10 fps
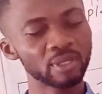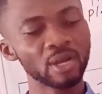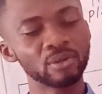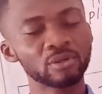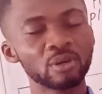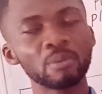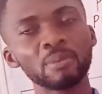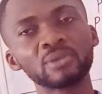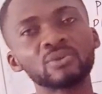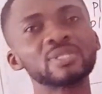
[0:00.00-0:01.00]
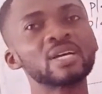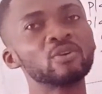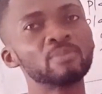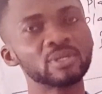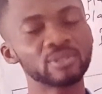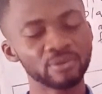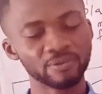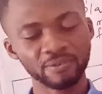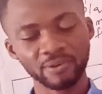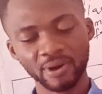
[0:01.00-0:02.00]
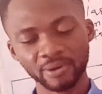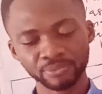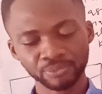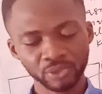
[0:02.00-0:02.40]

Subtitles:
Now, coming back to Saccomystigophora,